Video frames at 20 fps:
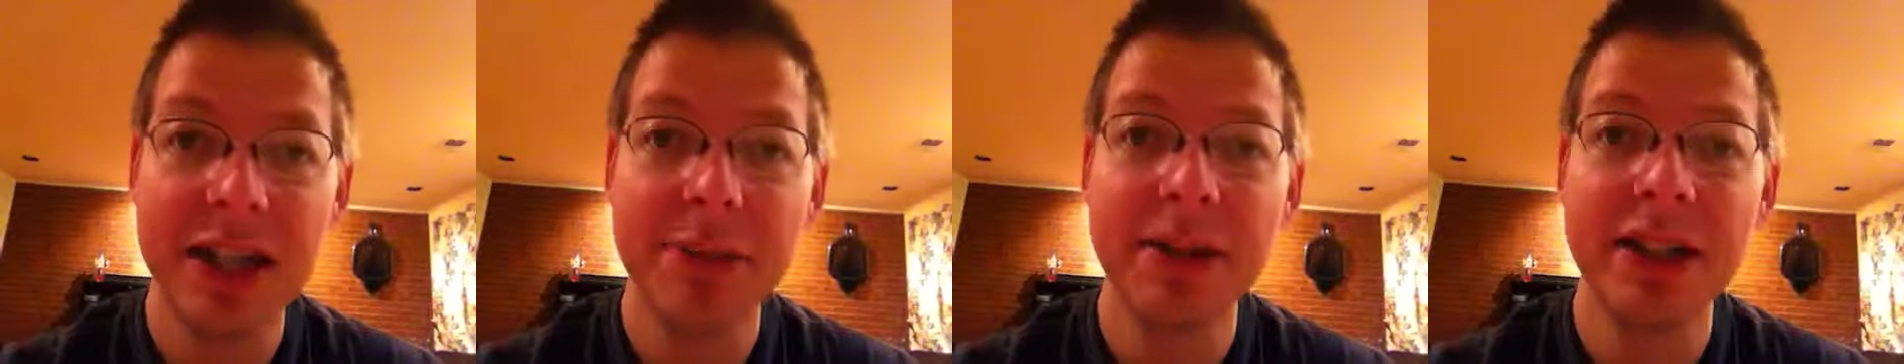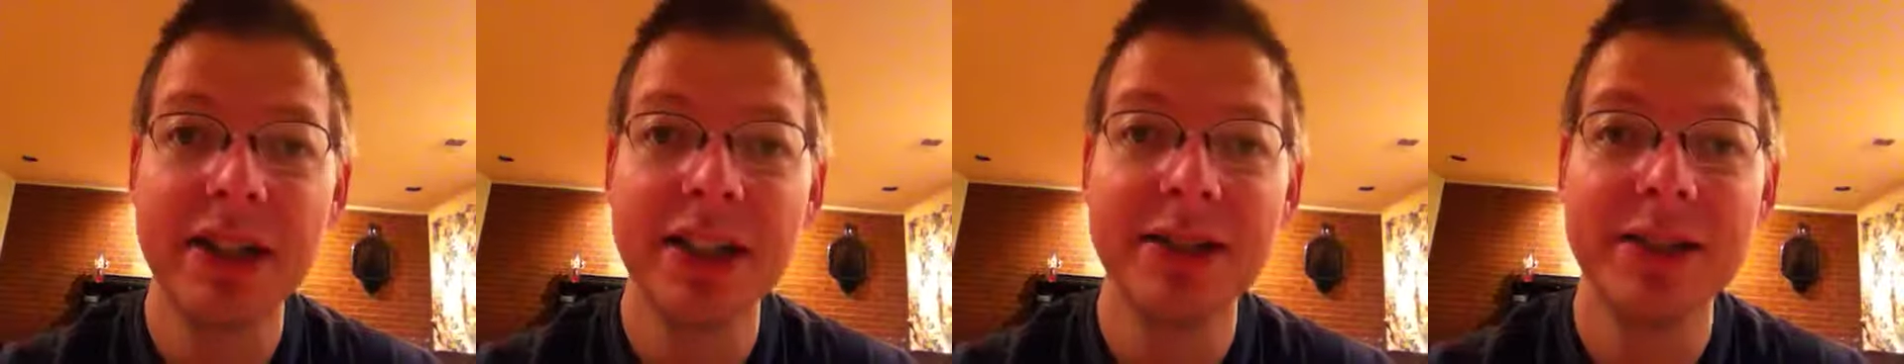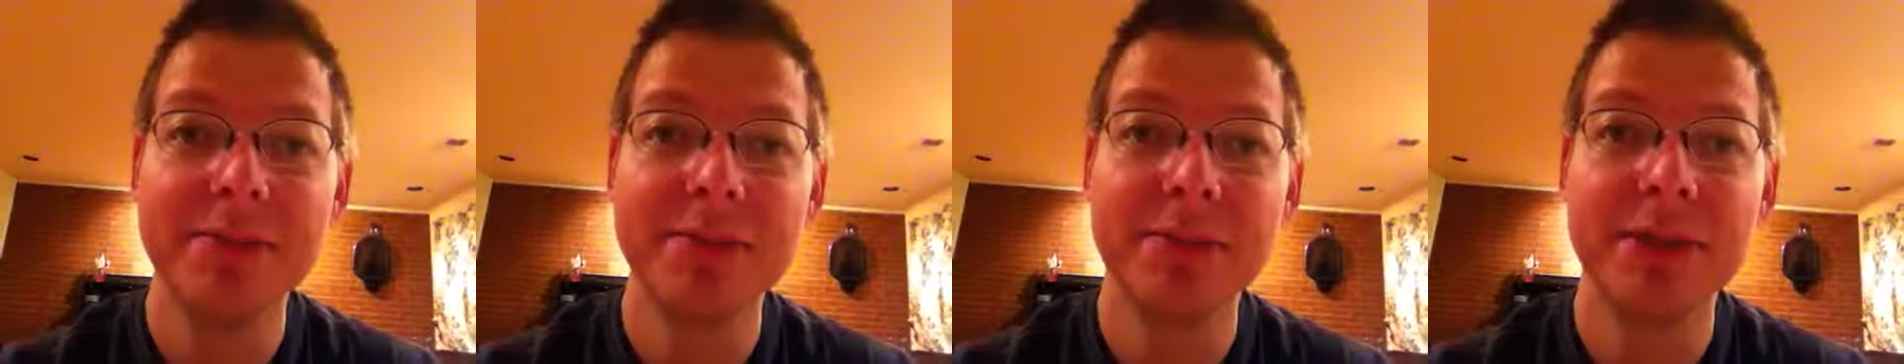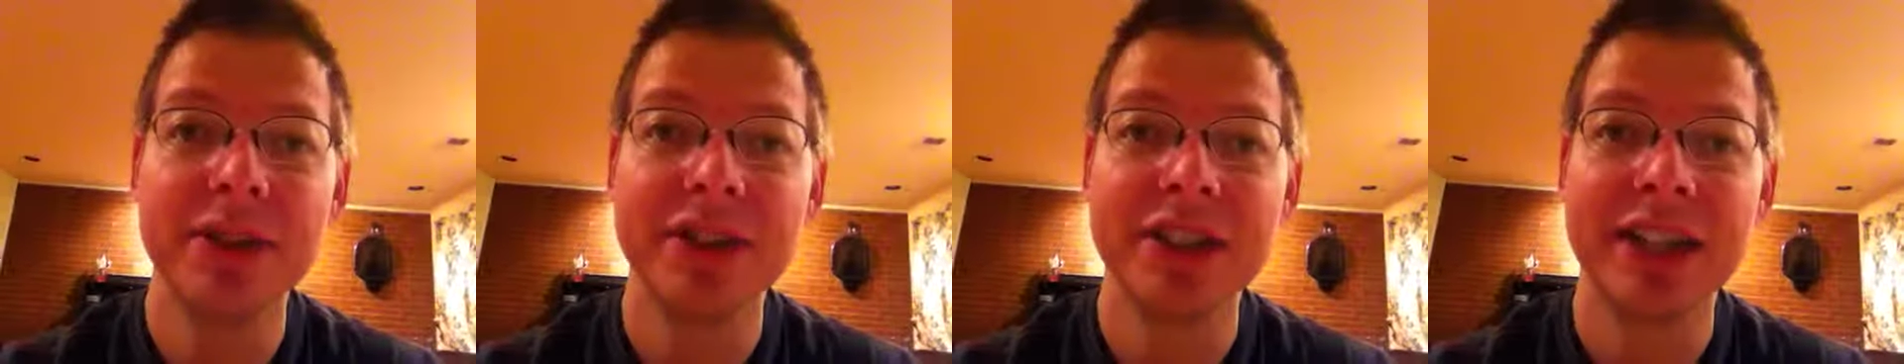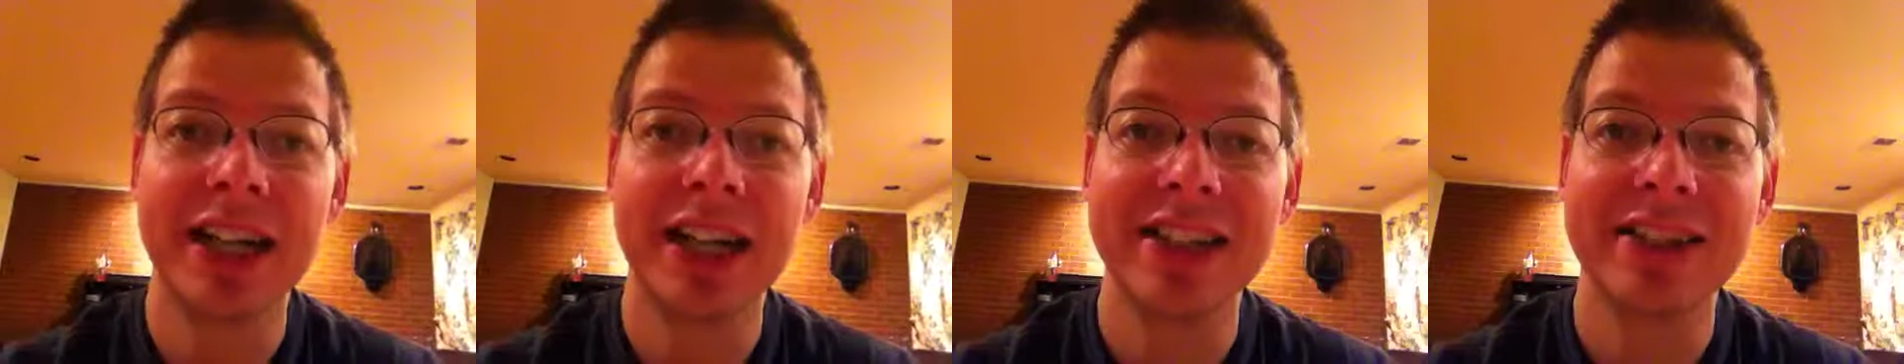MLM
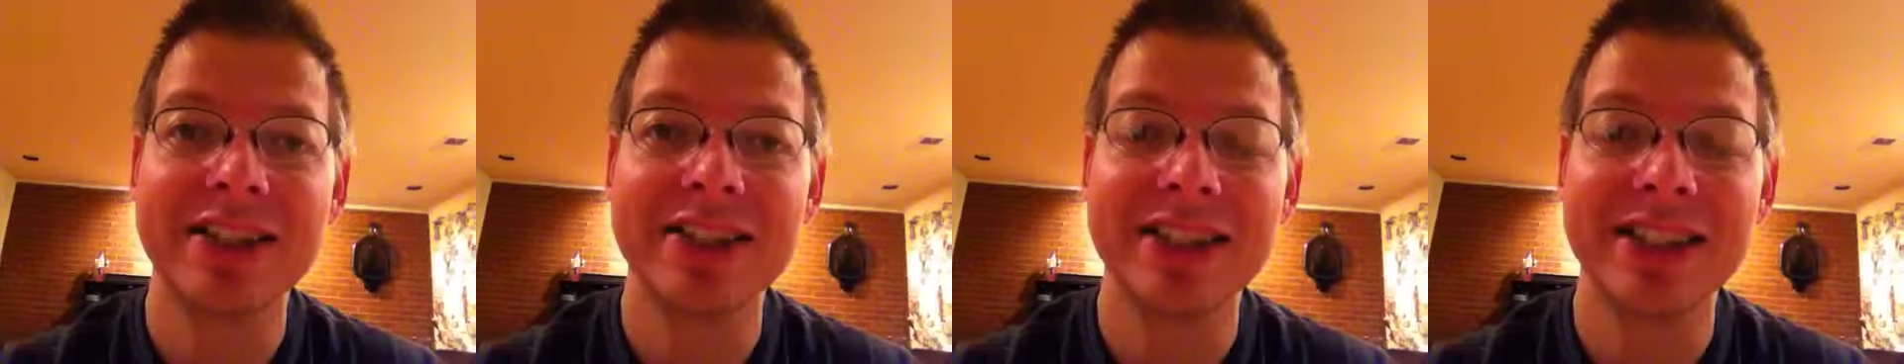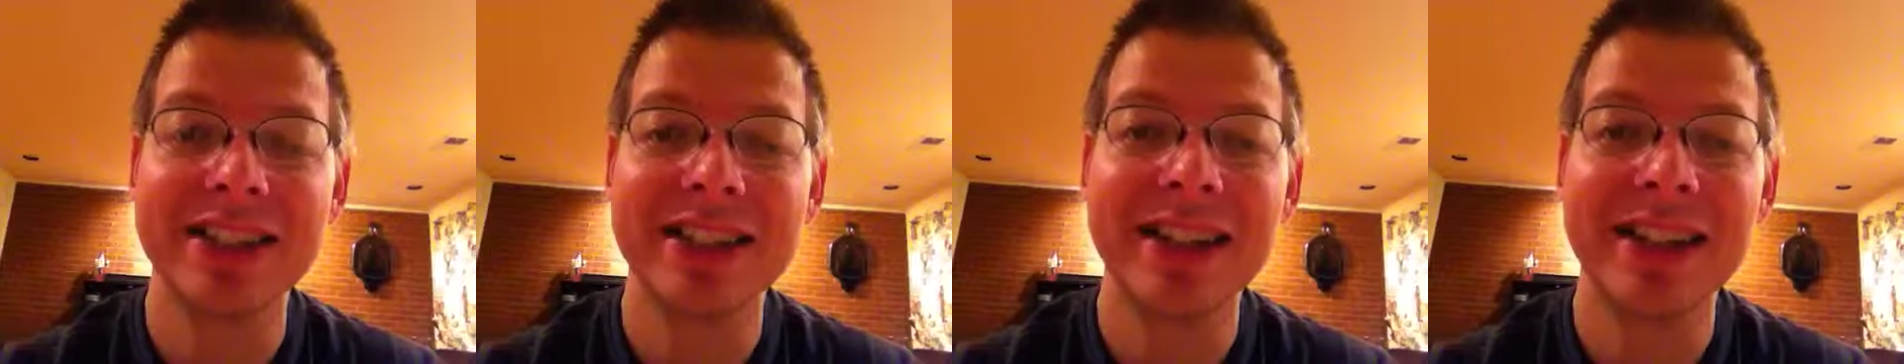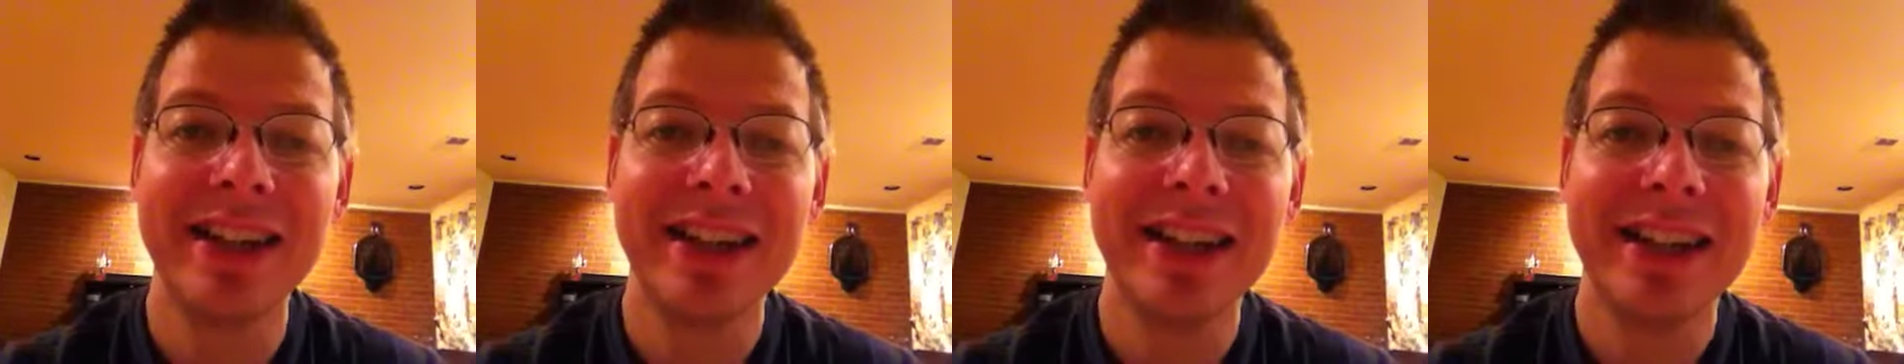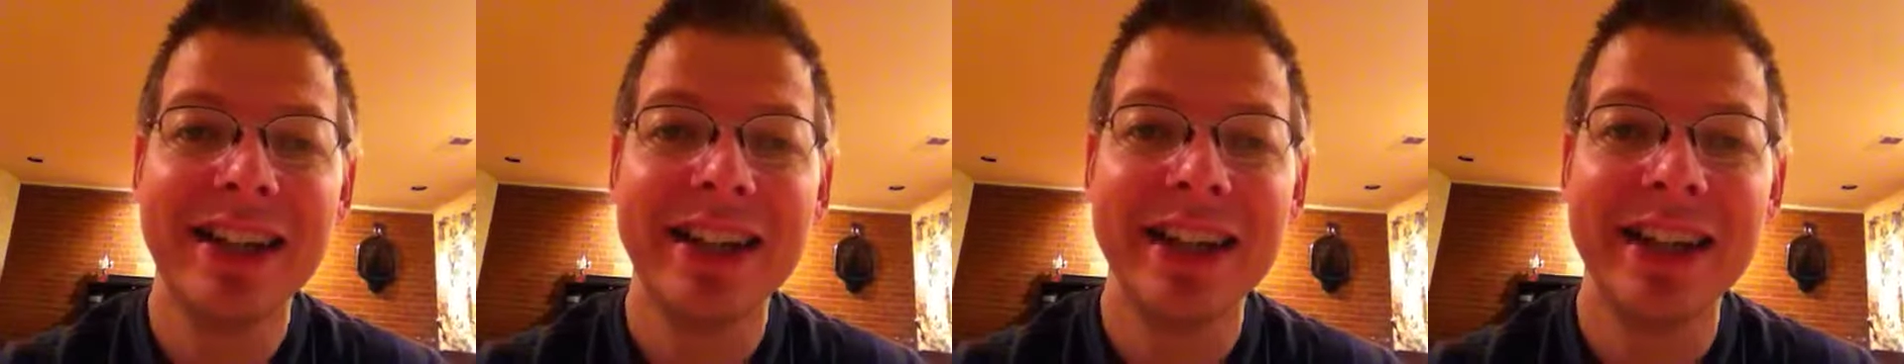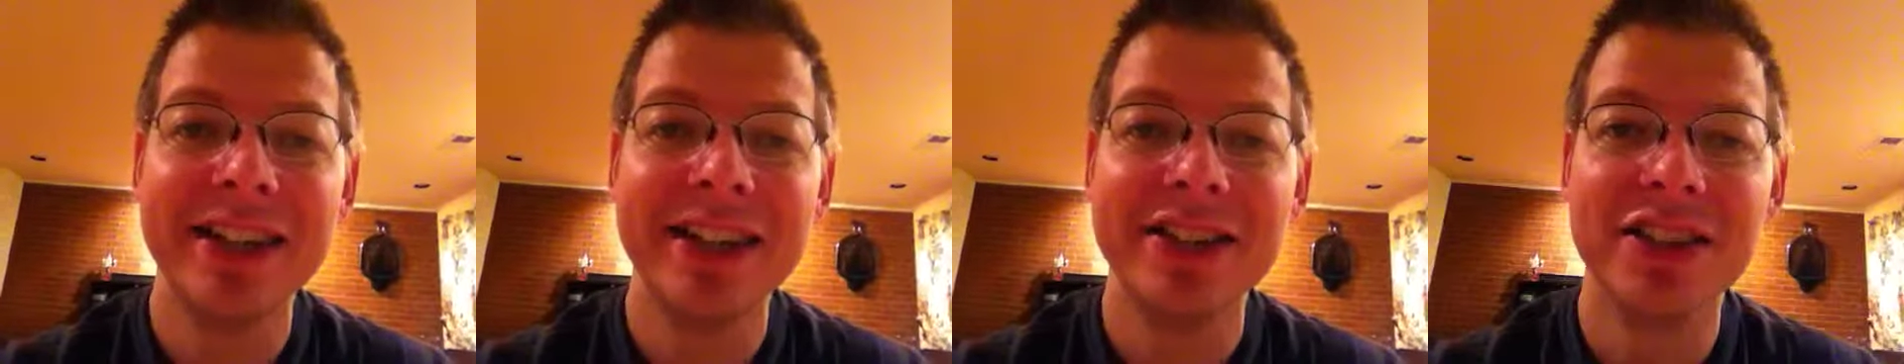book actually,
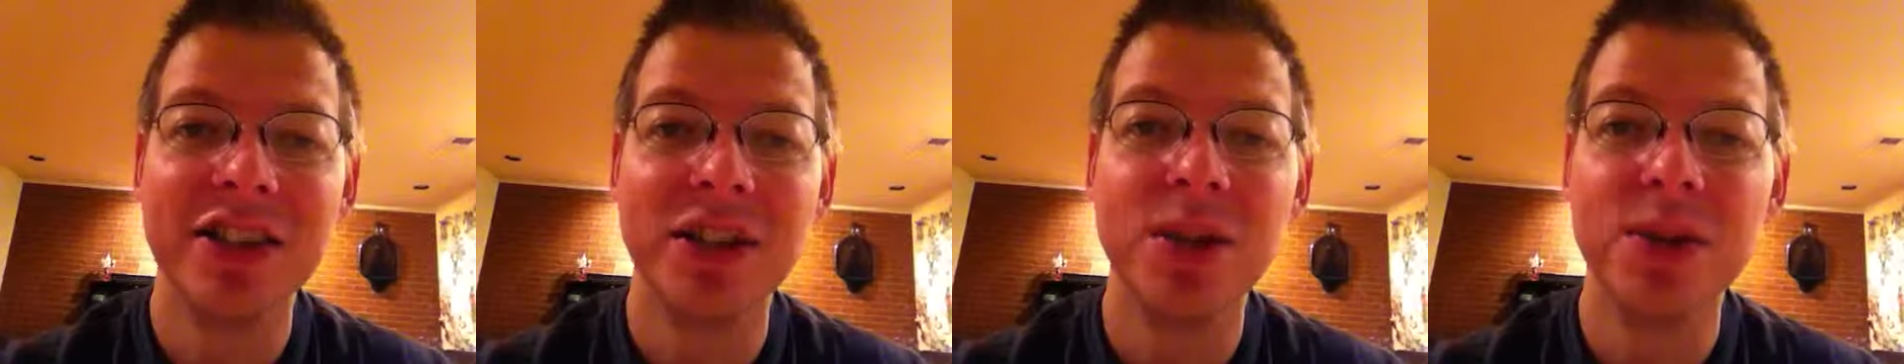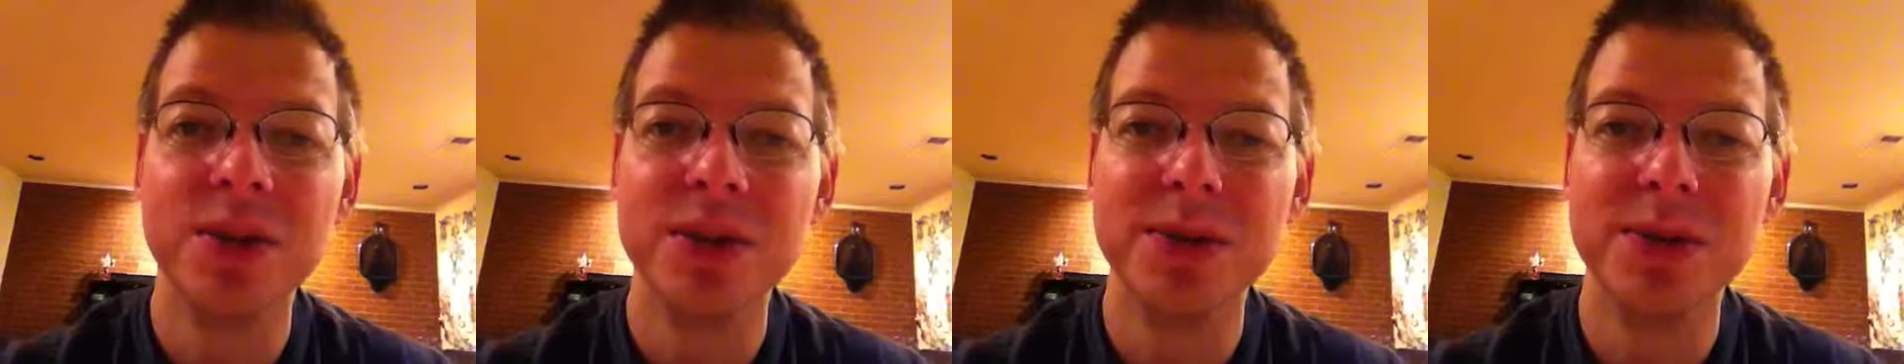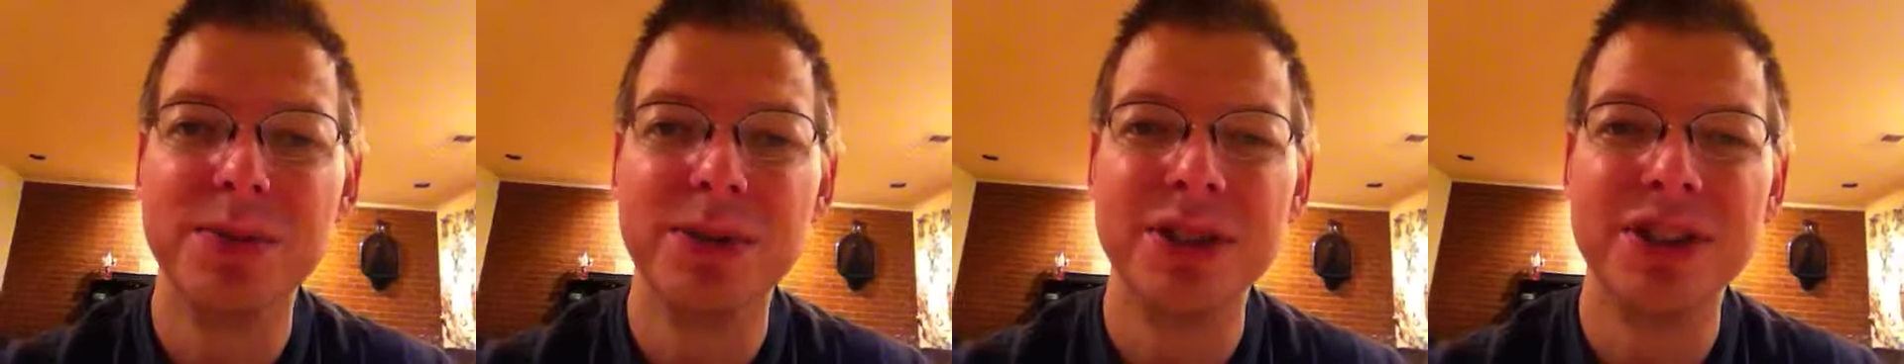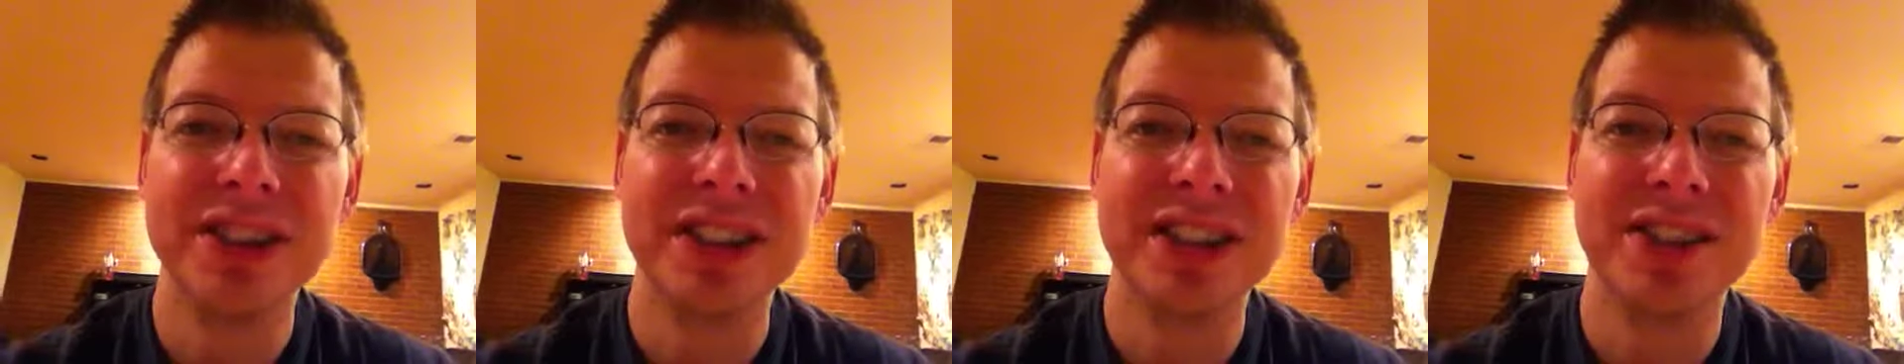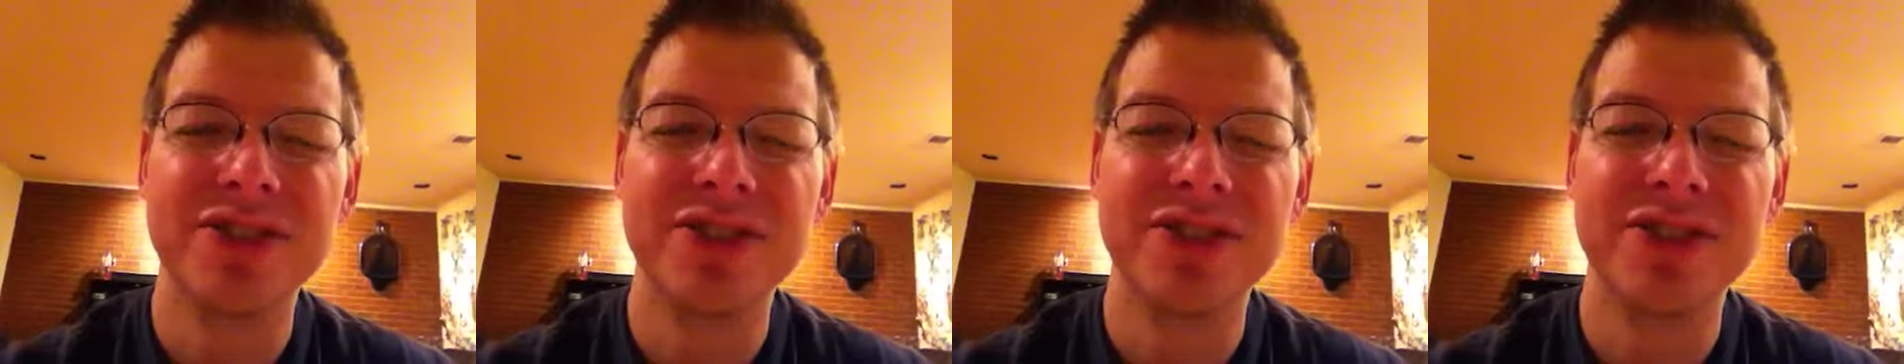and it's an older book.